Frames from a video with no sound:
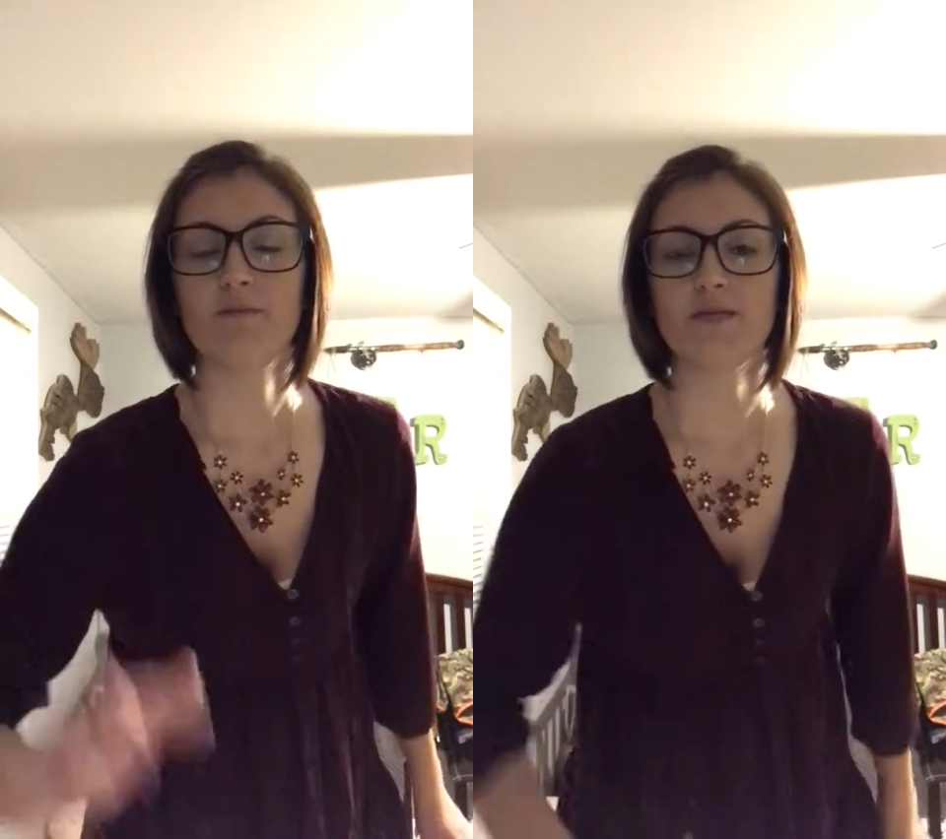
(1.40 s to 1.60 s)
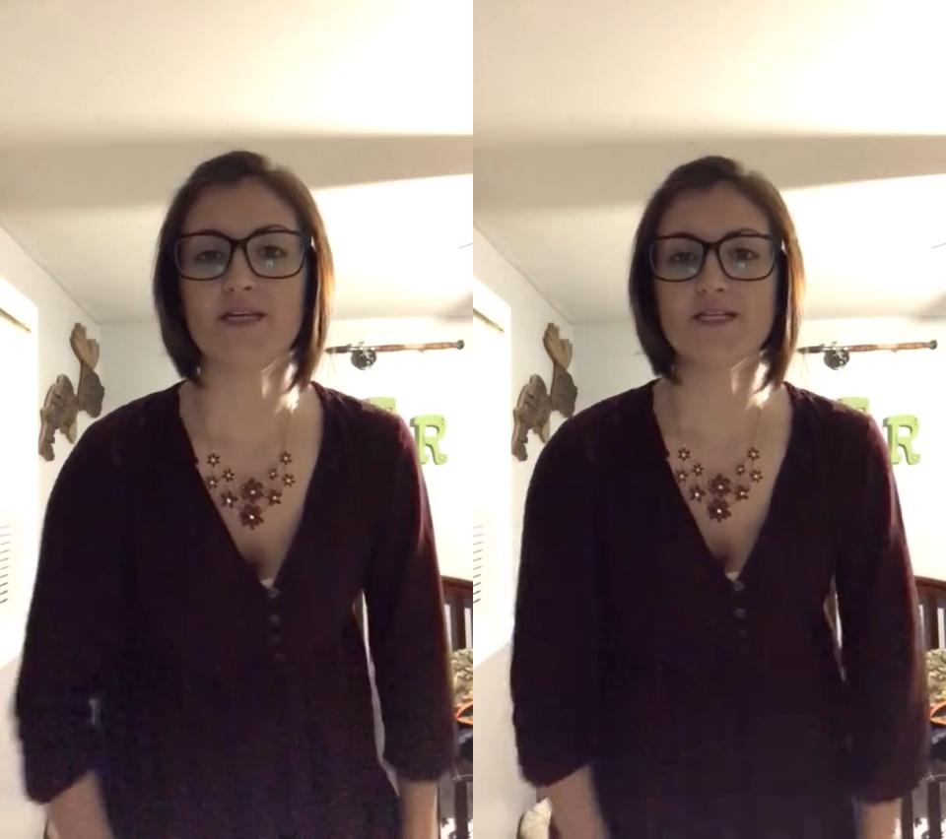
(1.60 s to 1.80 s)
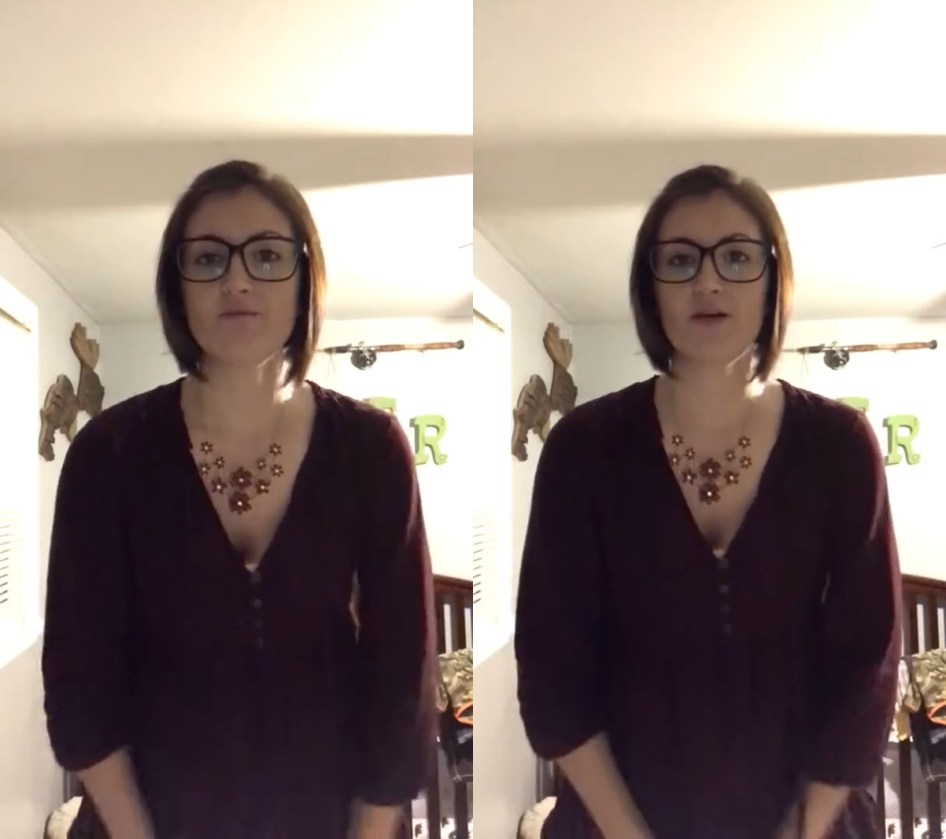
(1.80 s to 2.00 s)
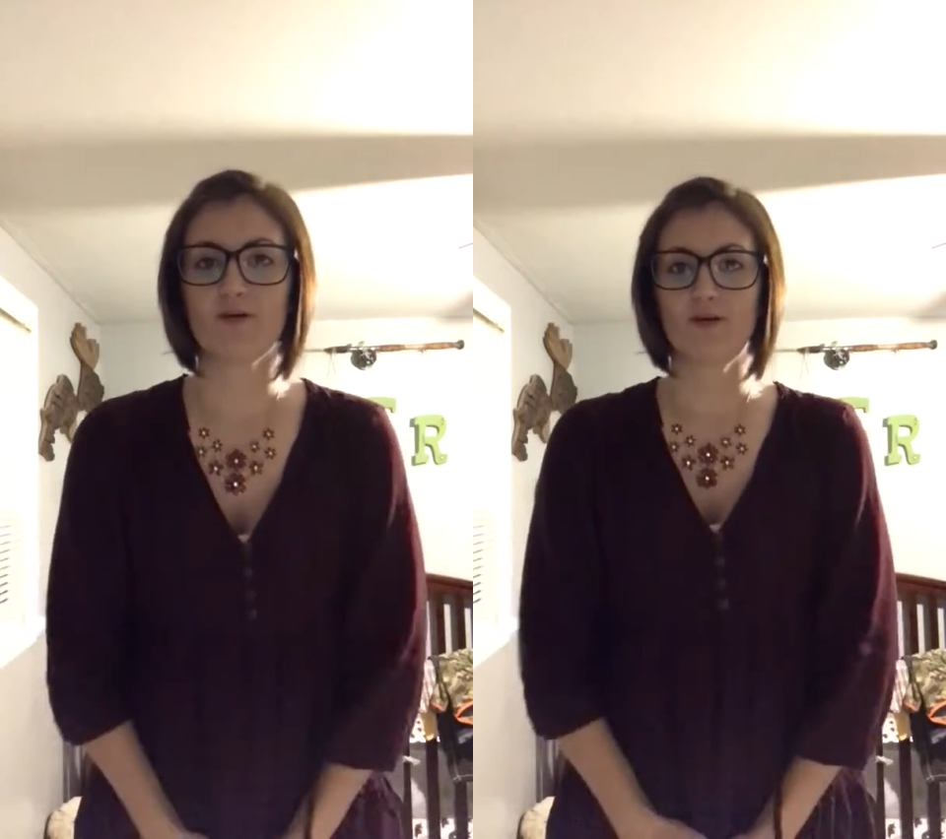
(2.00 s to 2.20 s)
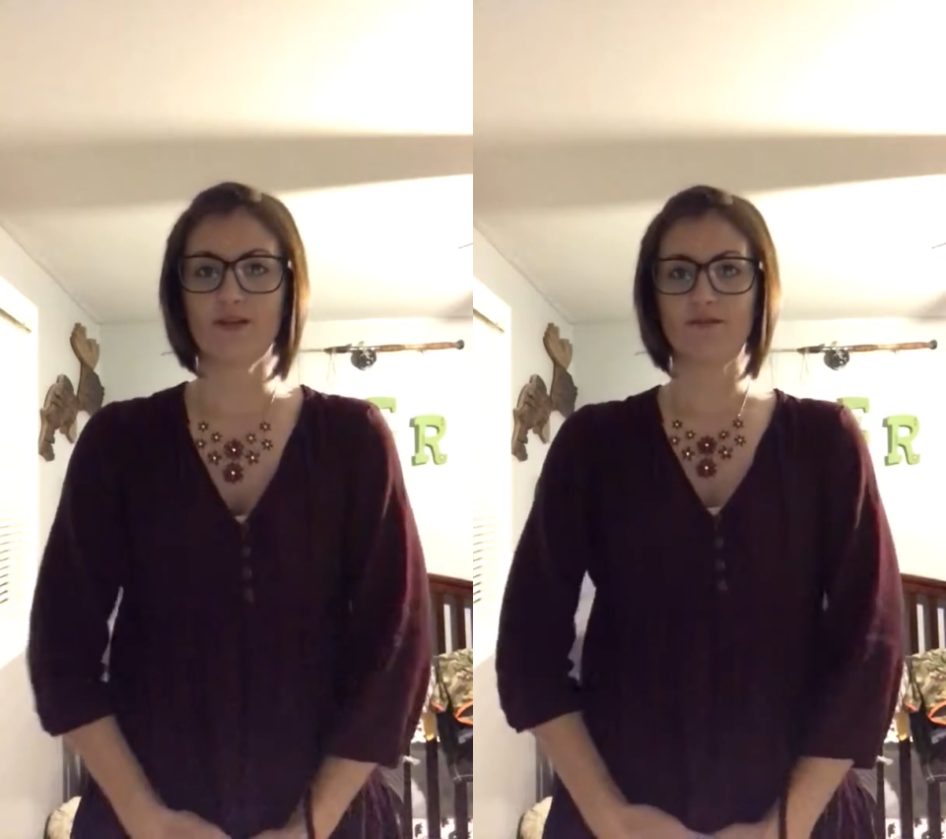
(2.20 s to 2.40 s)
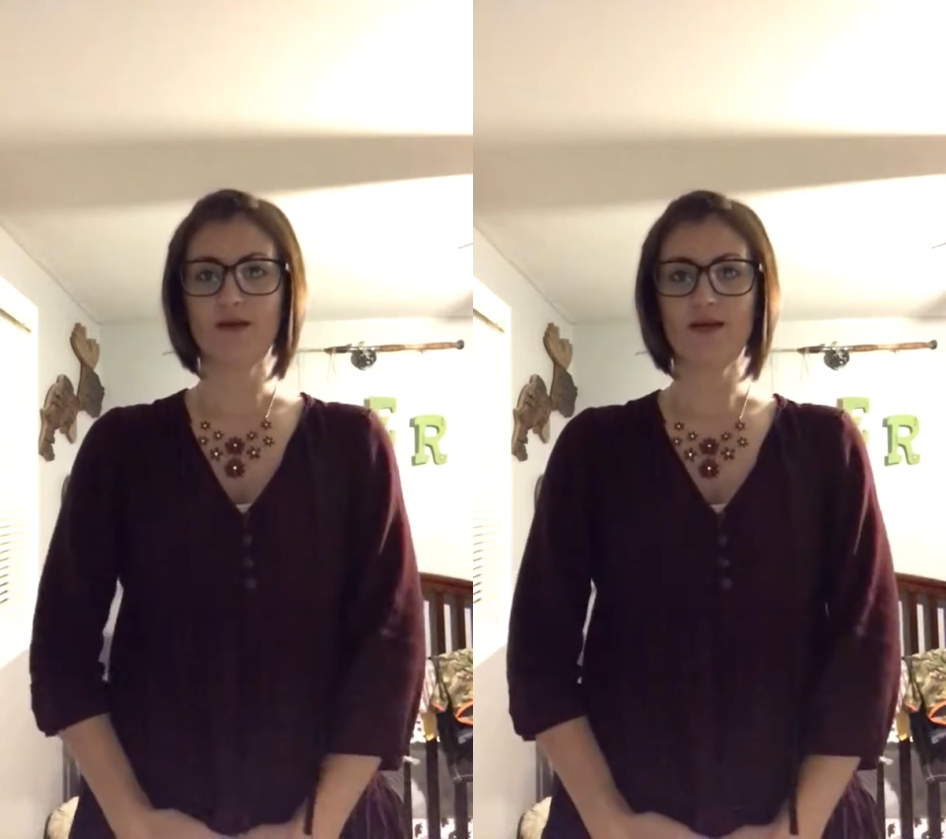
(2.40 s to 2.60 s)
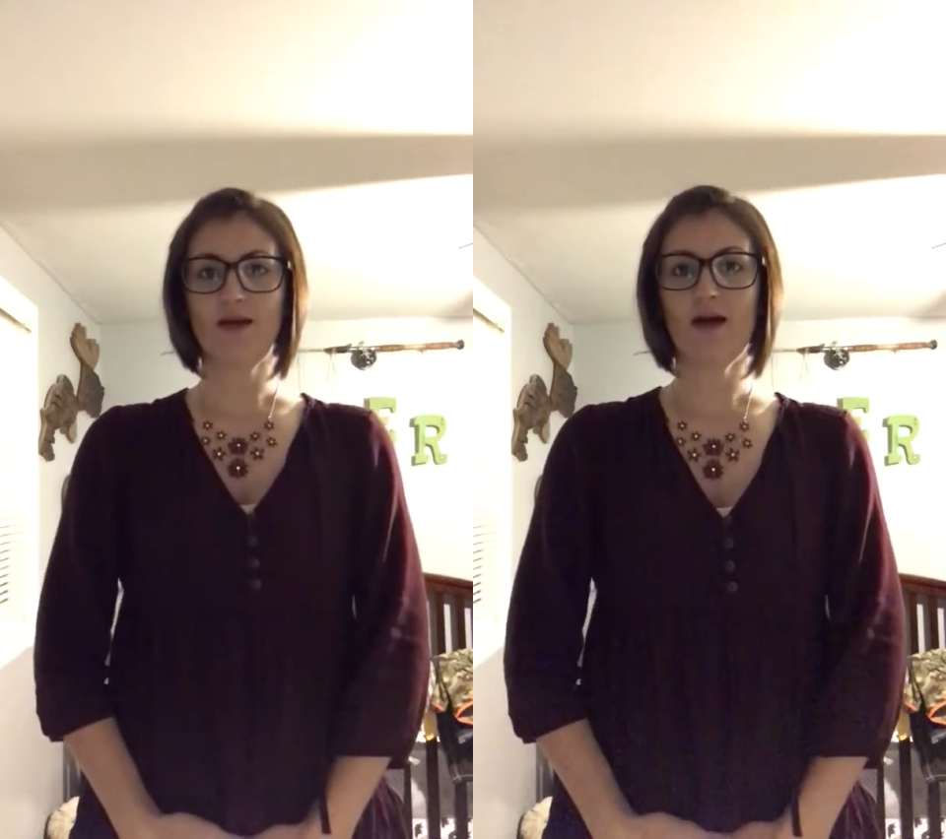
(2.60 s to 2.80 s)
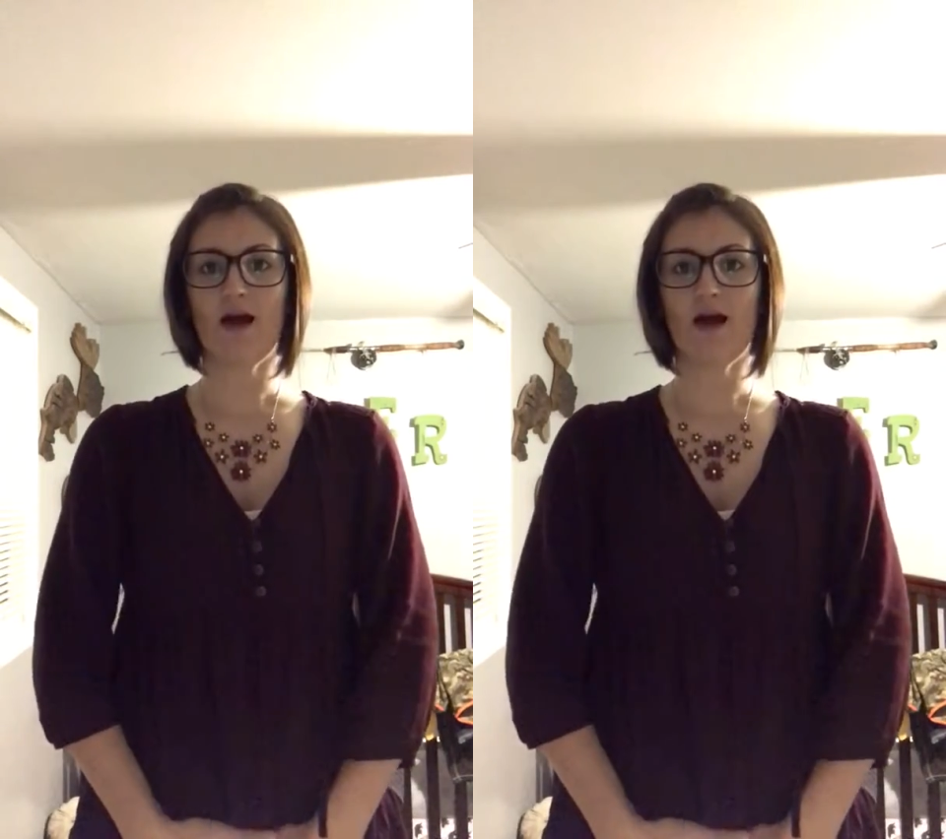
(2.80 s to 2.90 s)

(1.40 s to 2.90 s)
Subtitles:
Please bear with me.